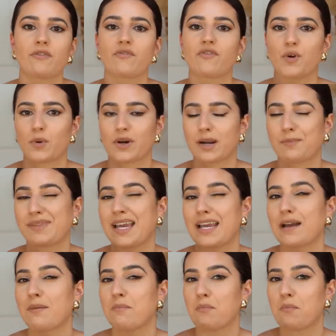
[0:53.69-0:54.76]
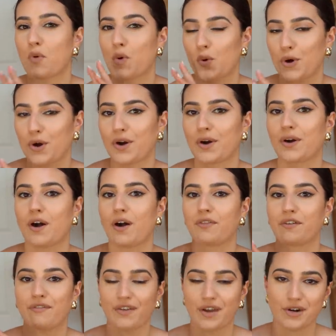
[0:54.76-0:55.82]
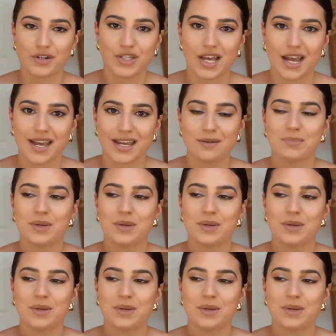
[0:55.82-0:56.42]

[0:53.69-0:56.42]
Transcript: for when I'm like more on the fair side,